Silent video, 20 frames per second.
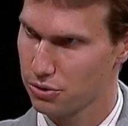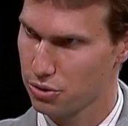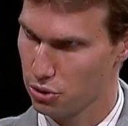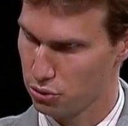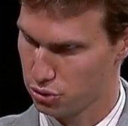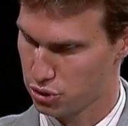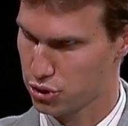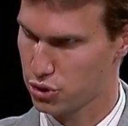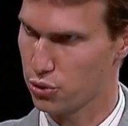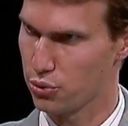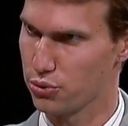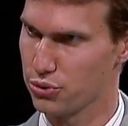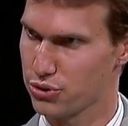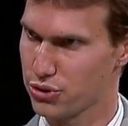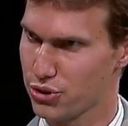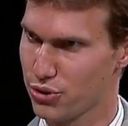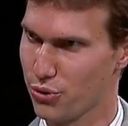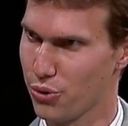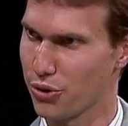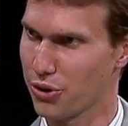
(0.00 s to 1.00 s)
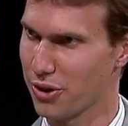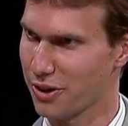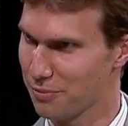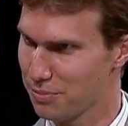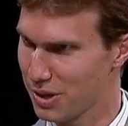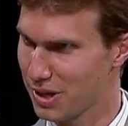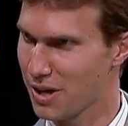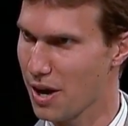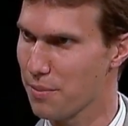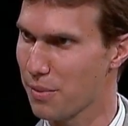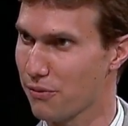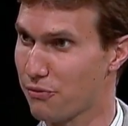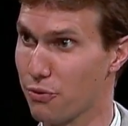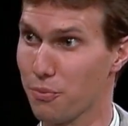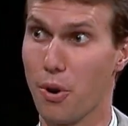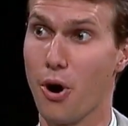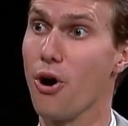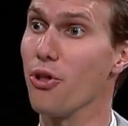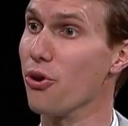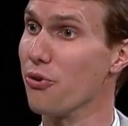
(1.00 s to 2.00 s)
those students who are going to be coming
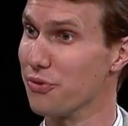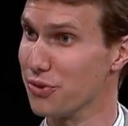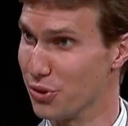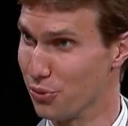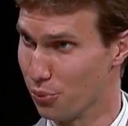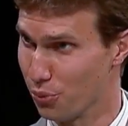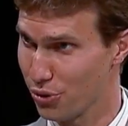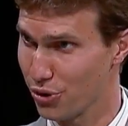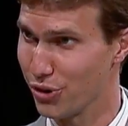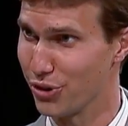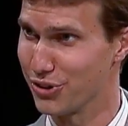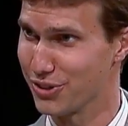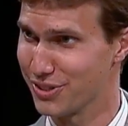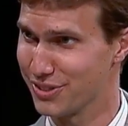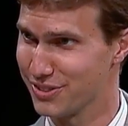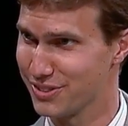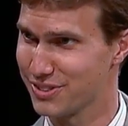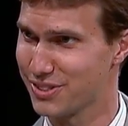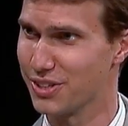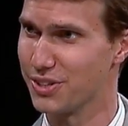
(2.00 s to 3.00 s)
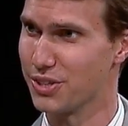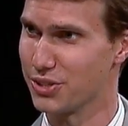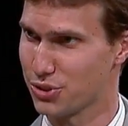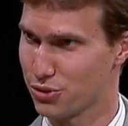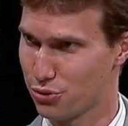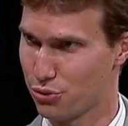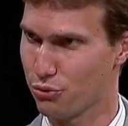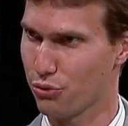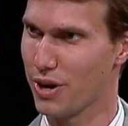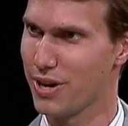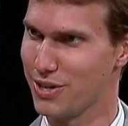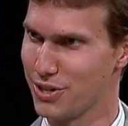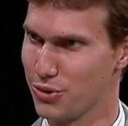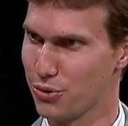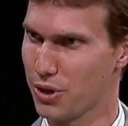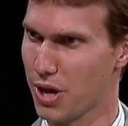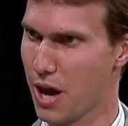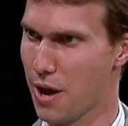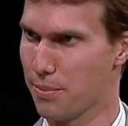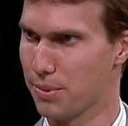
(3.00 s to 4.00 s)
from all over the world to this great
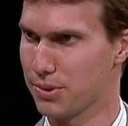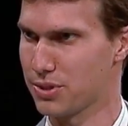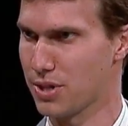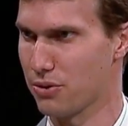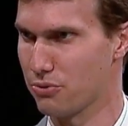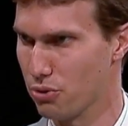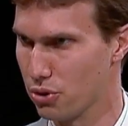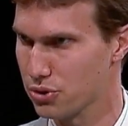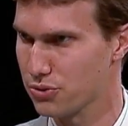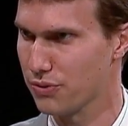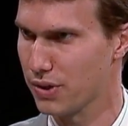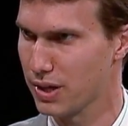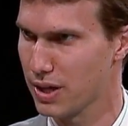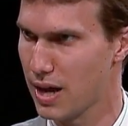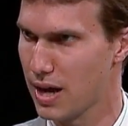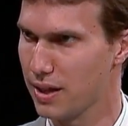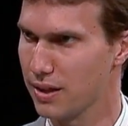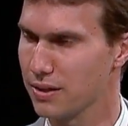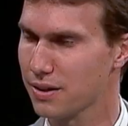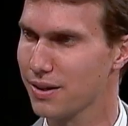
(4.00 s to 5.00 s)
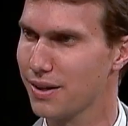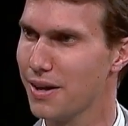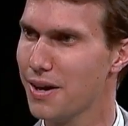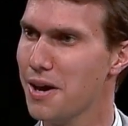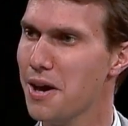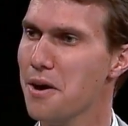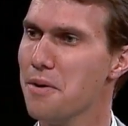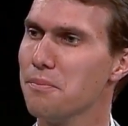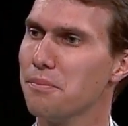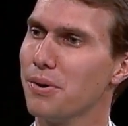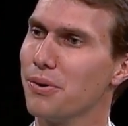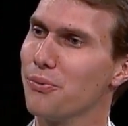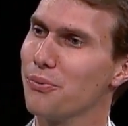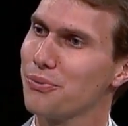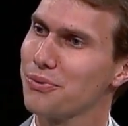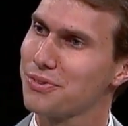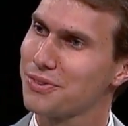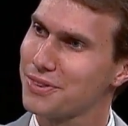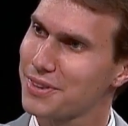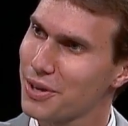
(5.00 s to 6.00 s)
new campus on Roosevelt Island, but
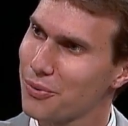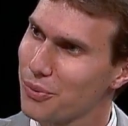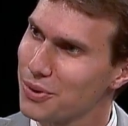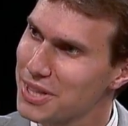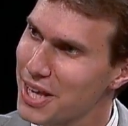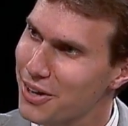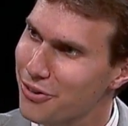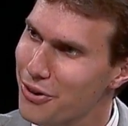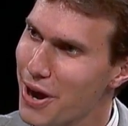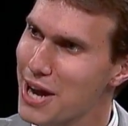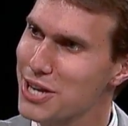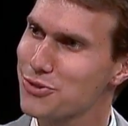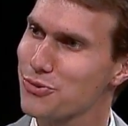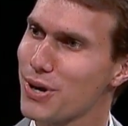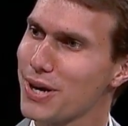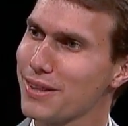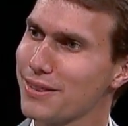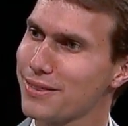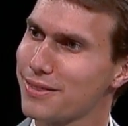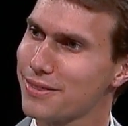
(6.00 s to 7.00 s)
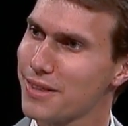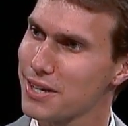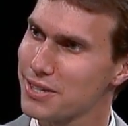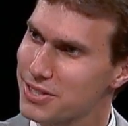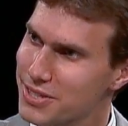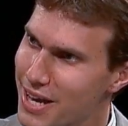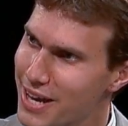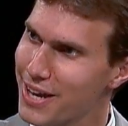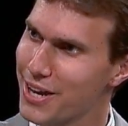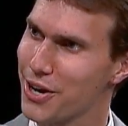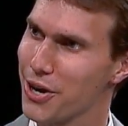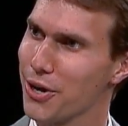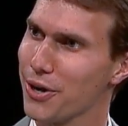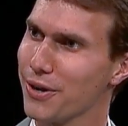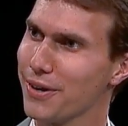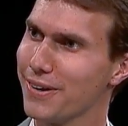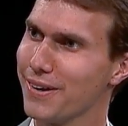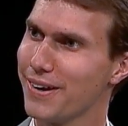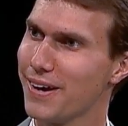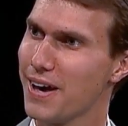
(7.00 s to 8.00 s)
that when they graduate, they stay here.
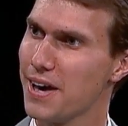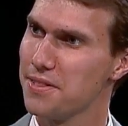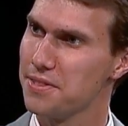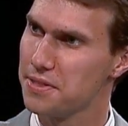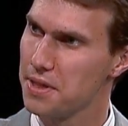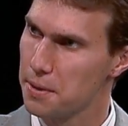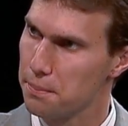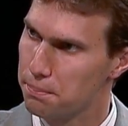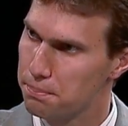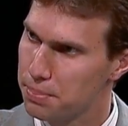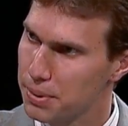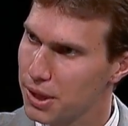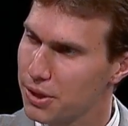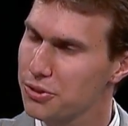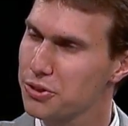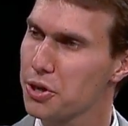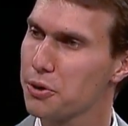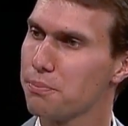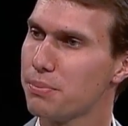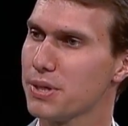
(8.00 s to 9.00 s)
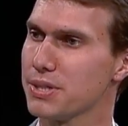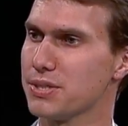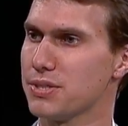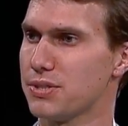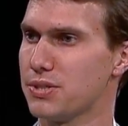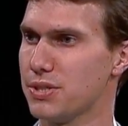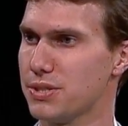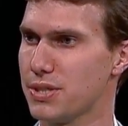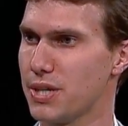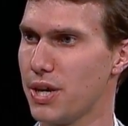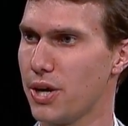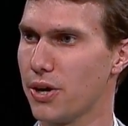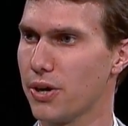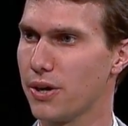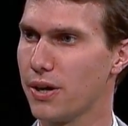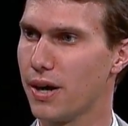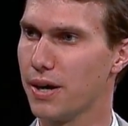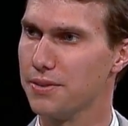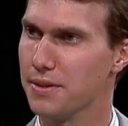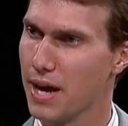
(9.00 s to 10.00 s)
They build their businesses here.
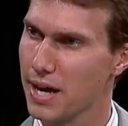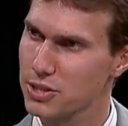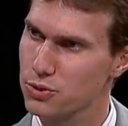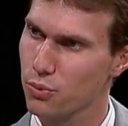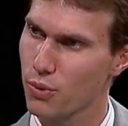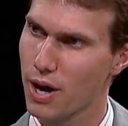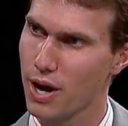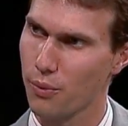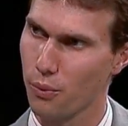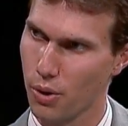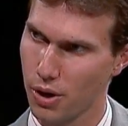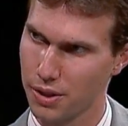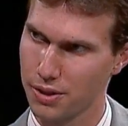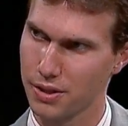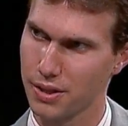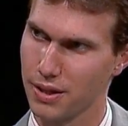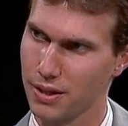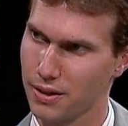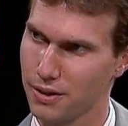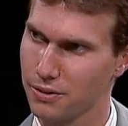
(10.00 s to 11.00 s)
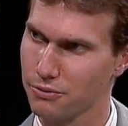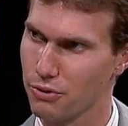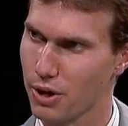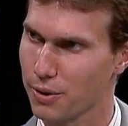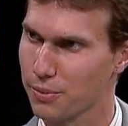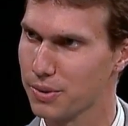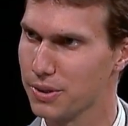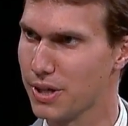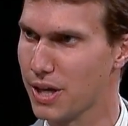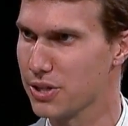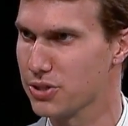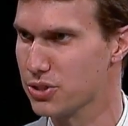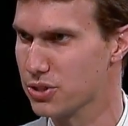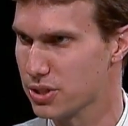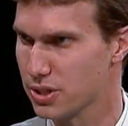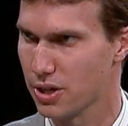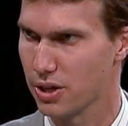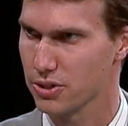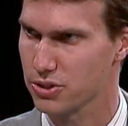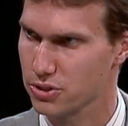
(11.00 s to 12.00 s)
And that's why one of the
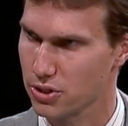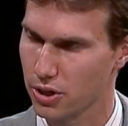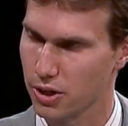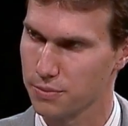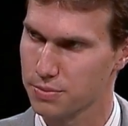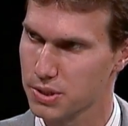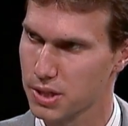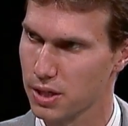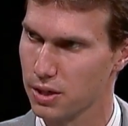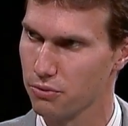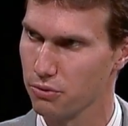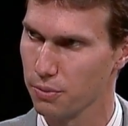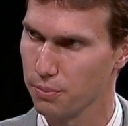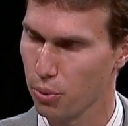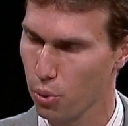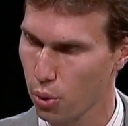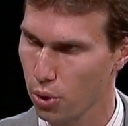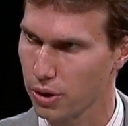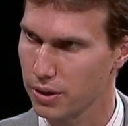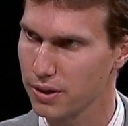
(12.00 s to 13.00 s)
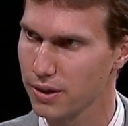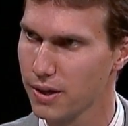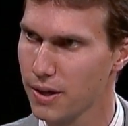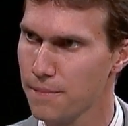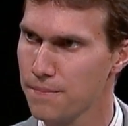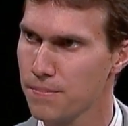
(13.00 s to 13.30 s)
recommendations in our Startup City report